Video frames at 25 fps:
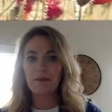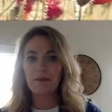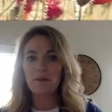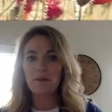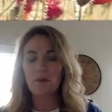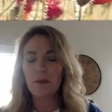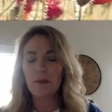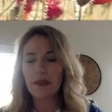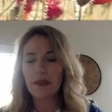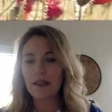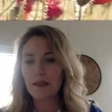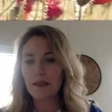
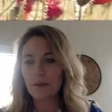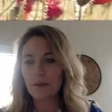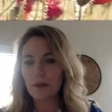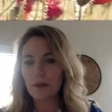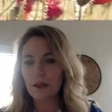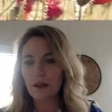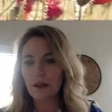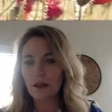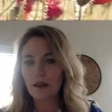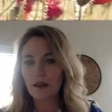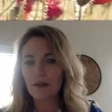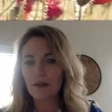
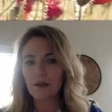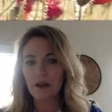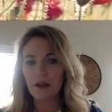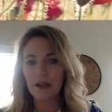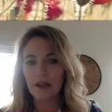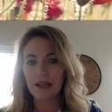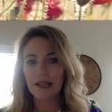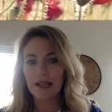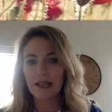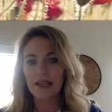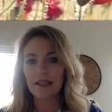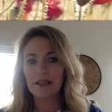with all of our
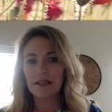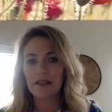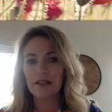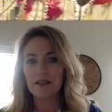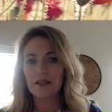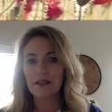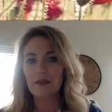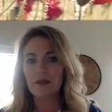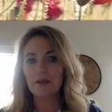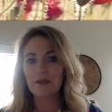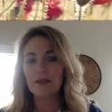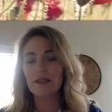kids. And
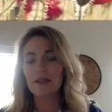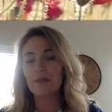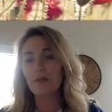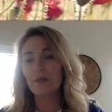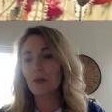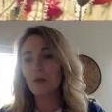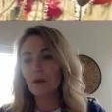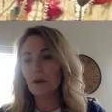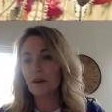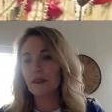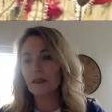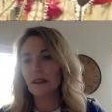so it's
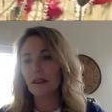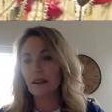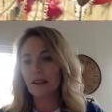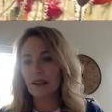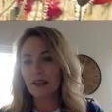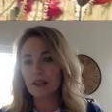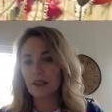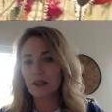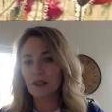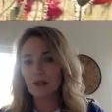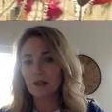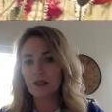important that
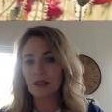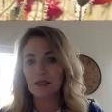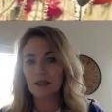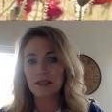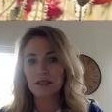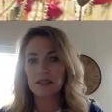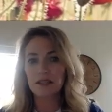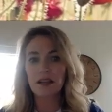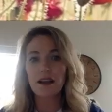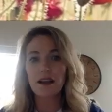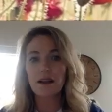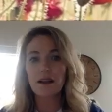kids are here
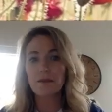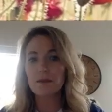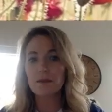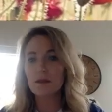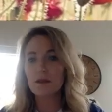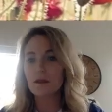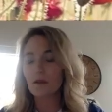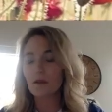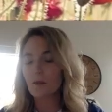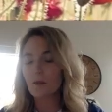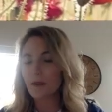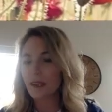on time
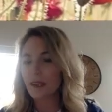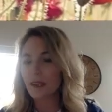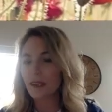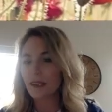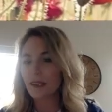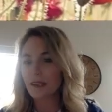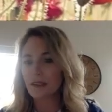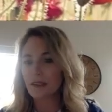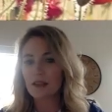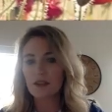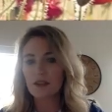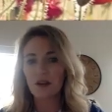so that we can
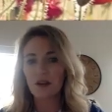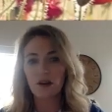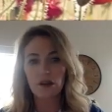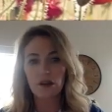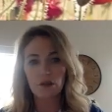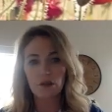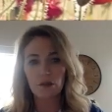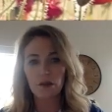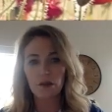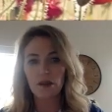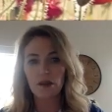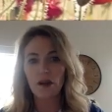get
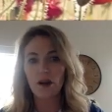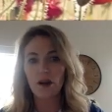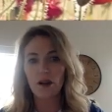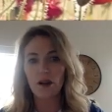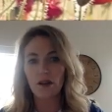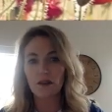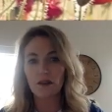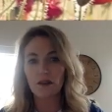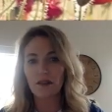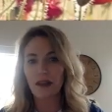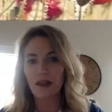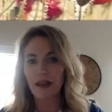started with all
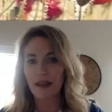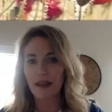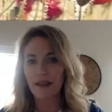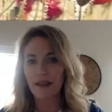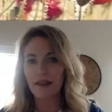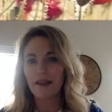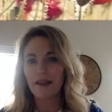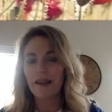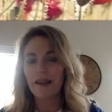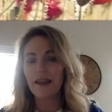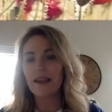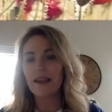of that.
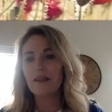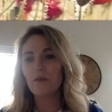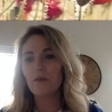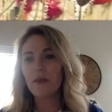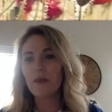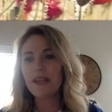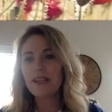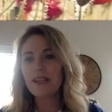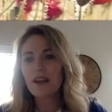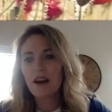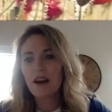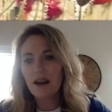And
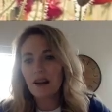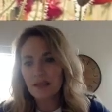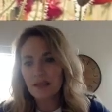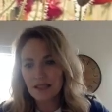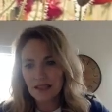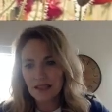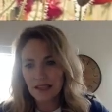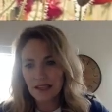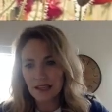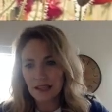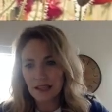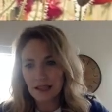we talk
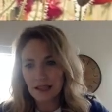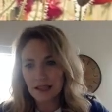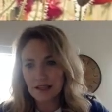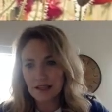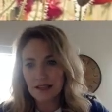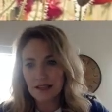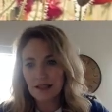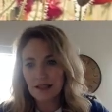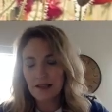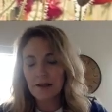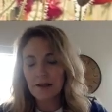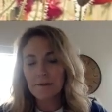to the
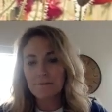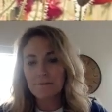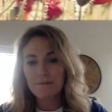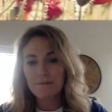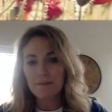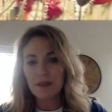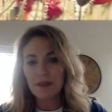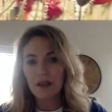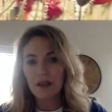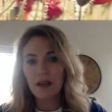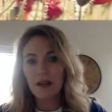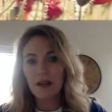kids
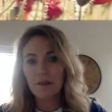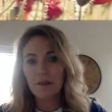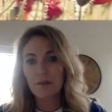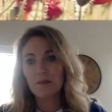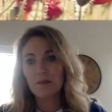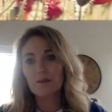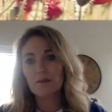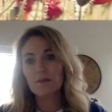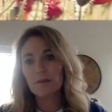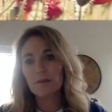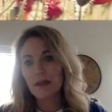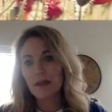um,
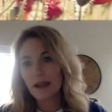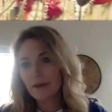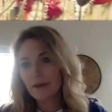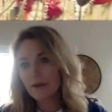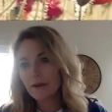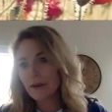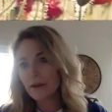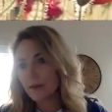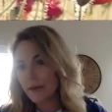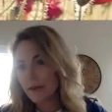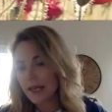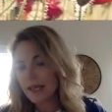
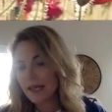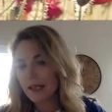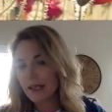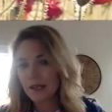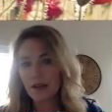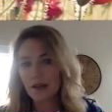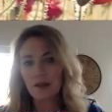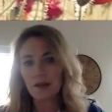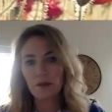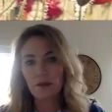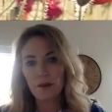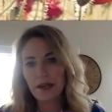every week
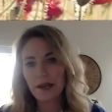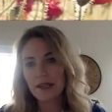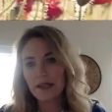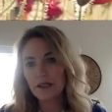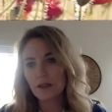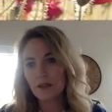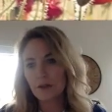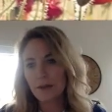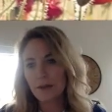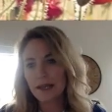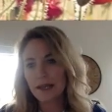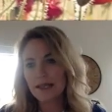and on a
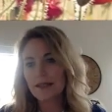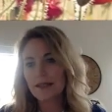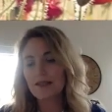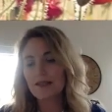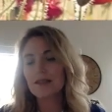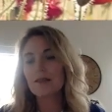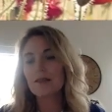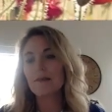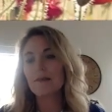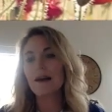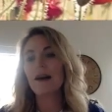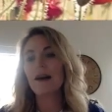regular
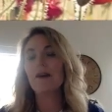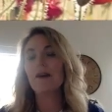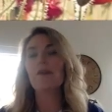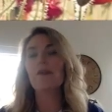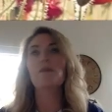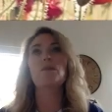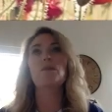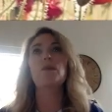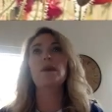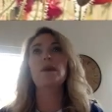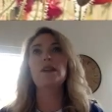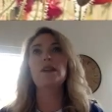basis
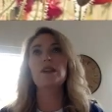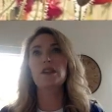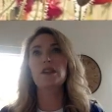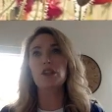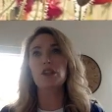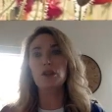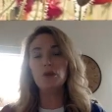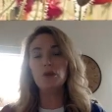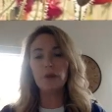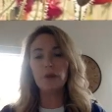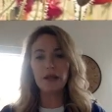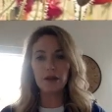about when
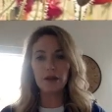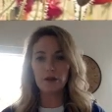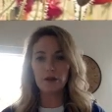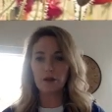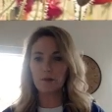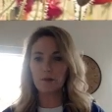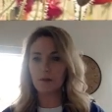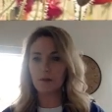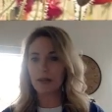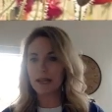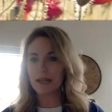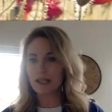you hear
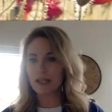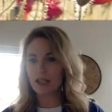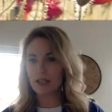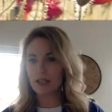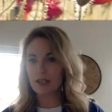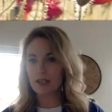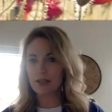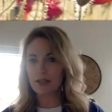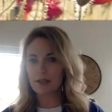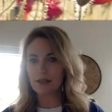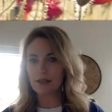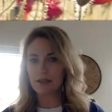the
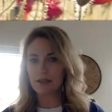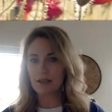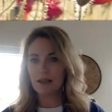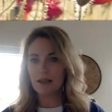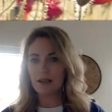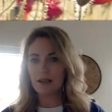pledges,